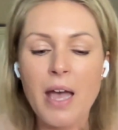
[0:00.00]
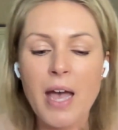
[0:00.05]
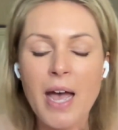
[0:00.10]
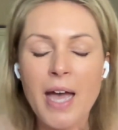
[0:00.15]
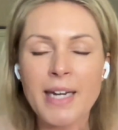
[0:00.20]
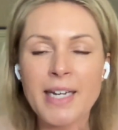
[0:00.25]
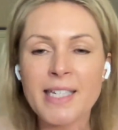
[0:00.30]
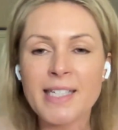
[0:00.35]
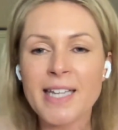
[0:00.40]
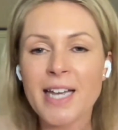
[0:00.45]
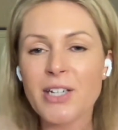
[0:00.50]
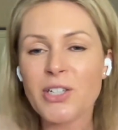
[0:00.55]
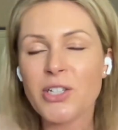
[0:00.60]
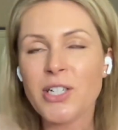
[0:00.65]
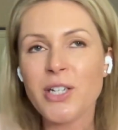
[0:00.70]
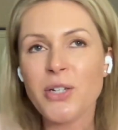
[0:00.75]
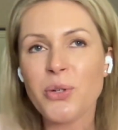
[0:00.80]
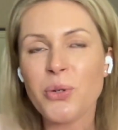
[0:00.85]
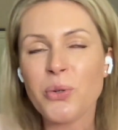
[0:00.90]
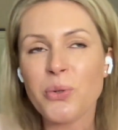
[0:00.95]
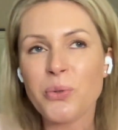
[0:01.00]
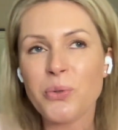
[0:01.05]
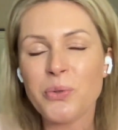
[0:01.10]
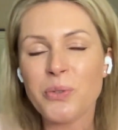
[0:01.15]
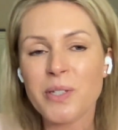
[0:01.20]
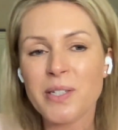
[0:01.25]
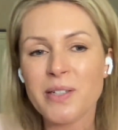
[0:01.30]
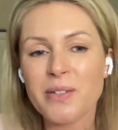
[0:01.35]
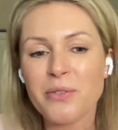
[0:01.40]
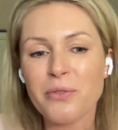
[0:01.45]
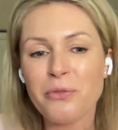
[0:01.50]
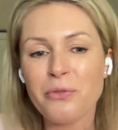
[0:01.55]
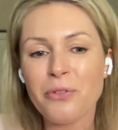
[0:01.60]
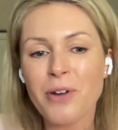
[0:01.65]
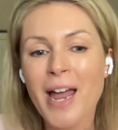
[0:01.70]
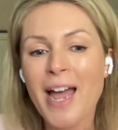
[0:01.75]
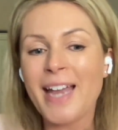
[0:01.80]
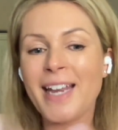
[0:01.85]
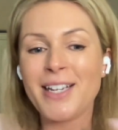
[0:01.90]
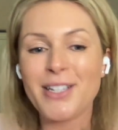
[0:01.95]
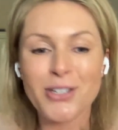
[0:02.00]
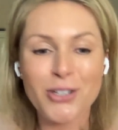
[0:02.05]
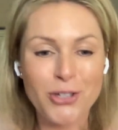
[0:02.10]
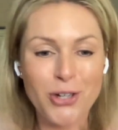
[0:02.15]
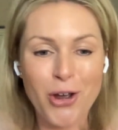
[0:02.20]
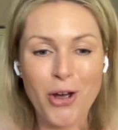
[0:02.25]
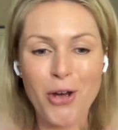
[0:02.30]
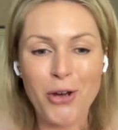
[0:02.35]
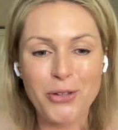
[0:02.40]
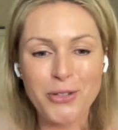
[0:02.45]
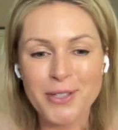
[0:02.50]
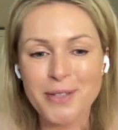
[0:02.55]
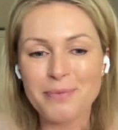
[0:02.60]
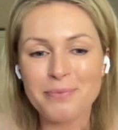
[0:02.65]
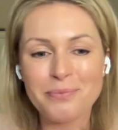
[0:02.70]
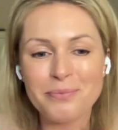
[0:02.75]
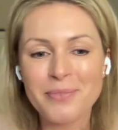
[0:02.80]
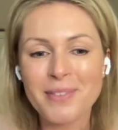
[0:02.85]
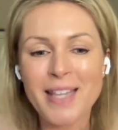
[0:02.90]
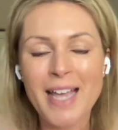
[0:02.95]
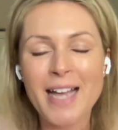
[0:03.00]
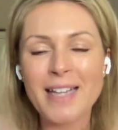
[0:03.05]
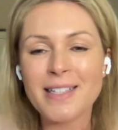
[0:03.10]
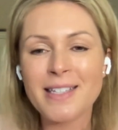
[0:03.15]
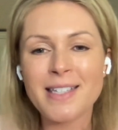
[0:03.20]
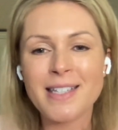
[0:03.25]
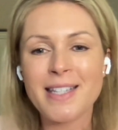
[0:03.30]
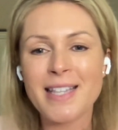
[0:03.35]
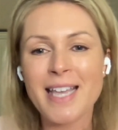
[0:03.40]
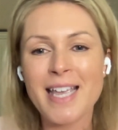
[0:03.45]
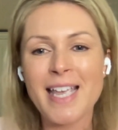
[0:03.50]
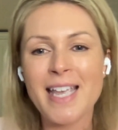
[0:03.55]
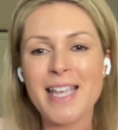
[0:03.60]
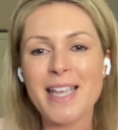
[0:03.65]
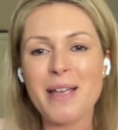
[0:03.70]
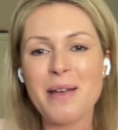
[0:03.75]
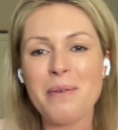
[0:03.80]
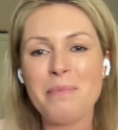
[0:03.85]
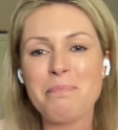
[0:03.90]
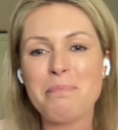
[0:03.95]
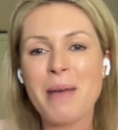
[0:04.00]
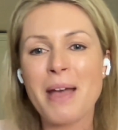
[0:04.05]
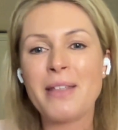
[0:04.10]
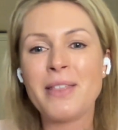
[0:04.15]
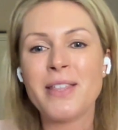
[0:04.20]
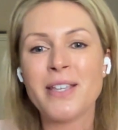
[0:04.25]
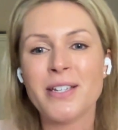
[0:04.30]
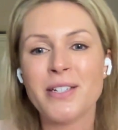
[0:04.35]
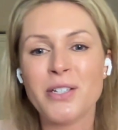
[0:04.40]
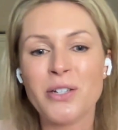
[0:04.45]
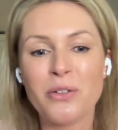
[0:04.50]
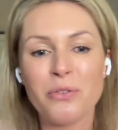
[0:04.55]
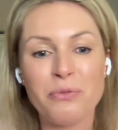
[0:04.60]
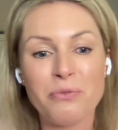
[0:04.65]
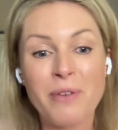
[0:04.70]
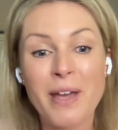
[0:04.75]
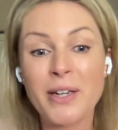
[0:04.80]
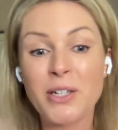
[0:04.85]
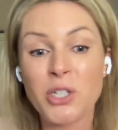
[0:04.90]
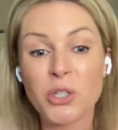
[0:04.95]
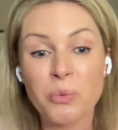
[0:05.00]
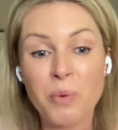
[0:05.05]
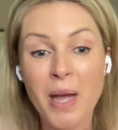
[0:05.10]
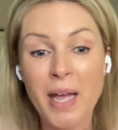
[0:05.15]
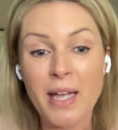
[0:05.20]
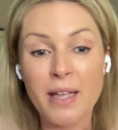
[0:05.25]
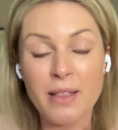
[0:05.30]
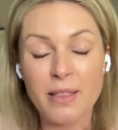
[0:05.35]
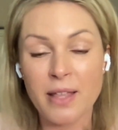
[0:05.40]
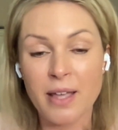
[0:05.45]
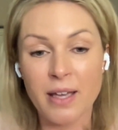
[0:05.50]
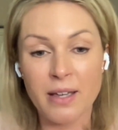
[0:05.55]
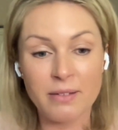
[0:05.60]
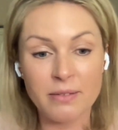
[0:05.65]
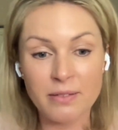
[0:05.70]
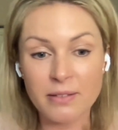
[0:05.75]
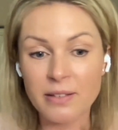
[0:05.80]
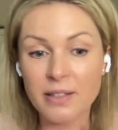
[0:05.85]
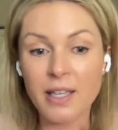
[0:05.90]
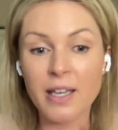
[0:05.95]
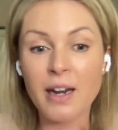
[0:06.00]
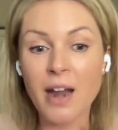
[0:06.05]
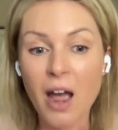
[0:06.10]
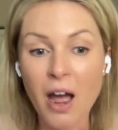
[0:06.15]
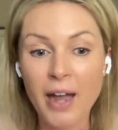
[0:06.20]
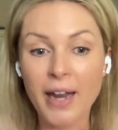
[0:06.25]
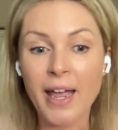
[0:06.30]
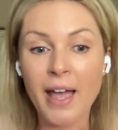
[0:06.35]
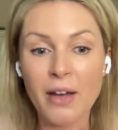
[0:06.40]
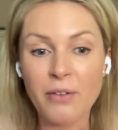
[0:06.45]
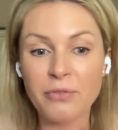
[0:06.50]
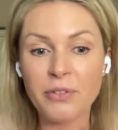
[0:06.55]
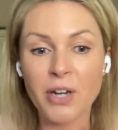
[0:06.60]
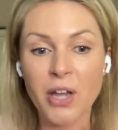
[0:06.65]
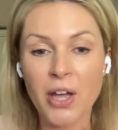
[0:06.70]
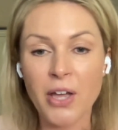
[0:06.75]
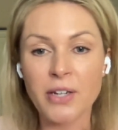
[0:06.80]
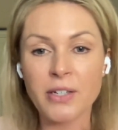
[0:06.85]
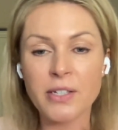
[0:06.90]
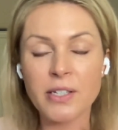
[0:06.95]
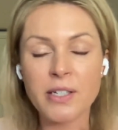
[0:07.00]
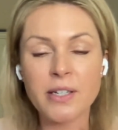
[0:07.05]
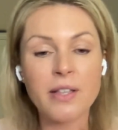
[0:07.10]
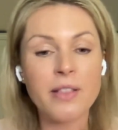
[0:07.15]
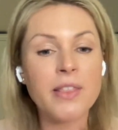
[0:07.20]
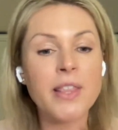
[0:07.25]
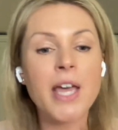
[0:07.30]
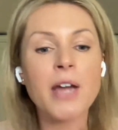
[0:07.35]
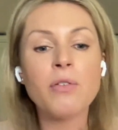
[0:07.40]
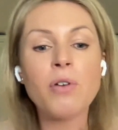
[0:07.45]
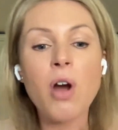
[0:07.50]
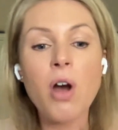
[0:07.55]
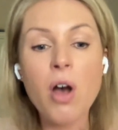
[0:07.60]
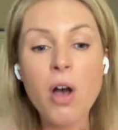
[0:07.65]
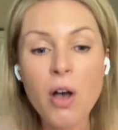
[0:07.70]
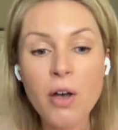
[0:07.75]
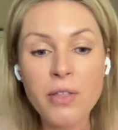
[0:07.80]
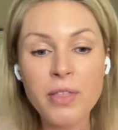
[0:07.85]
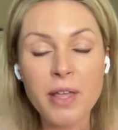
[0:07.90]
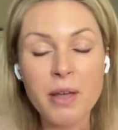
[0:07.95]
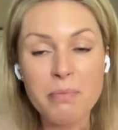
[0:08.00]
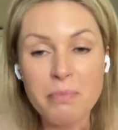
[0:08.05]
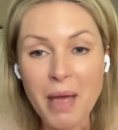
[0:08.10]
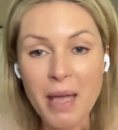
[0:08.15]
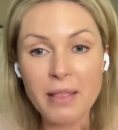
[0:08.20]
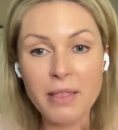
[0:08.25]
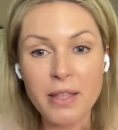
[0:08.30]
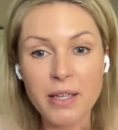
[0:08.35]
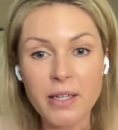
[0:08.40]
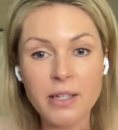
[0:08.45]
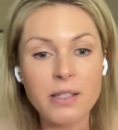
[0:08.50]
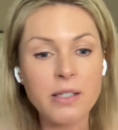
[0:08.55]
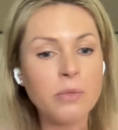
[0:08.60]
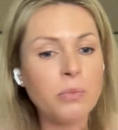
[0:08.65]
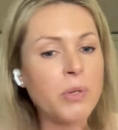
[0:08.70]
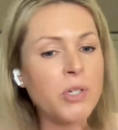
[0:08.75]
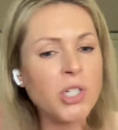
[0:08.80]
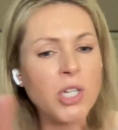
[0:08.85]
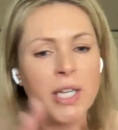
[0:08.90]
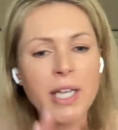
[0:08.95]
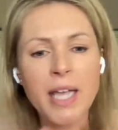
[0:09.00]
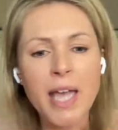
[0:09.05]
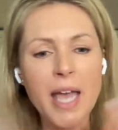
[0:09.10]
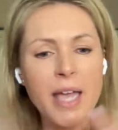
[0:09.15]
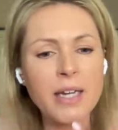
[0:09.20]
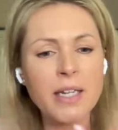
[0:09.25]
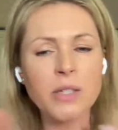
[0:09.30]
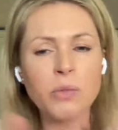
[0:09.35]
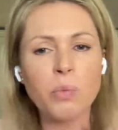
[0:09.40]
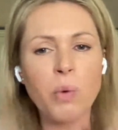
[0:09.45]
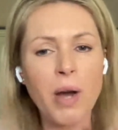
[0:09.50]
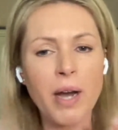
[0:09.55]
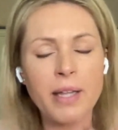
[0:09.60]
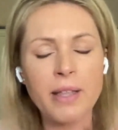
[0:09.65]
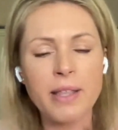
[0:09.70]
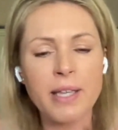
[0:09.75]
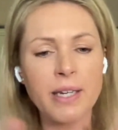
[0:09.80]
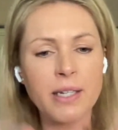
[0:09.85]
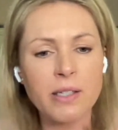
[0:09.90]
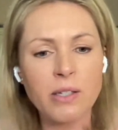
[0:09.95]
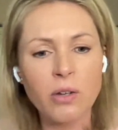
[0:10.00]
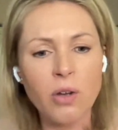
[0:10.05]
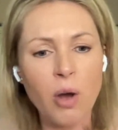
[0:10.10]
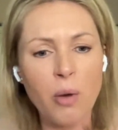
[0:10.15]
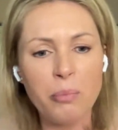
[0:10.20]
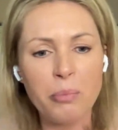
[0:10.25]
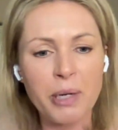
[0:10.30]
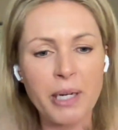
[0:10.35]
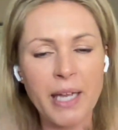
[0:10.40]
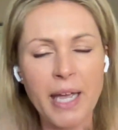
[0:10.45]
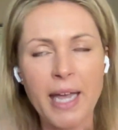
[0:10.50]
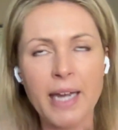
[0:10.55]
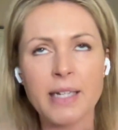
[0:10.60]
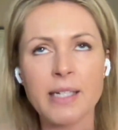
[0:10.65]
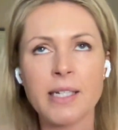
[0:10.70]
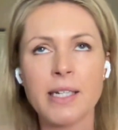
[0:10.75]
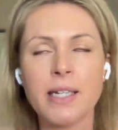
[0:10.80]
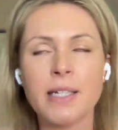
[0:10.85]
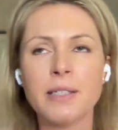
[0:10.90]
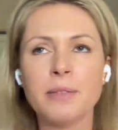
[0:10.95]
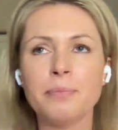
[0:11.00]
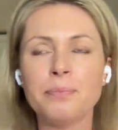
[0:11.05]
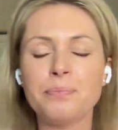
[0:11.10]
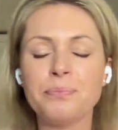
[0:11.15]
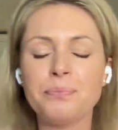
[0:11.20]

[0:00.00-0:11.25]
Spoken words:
And it's actually called flying stars. That's the method of Feng Shui that I have learned. There are other methods, which again is why things are complicated.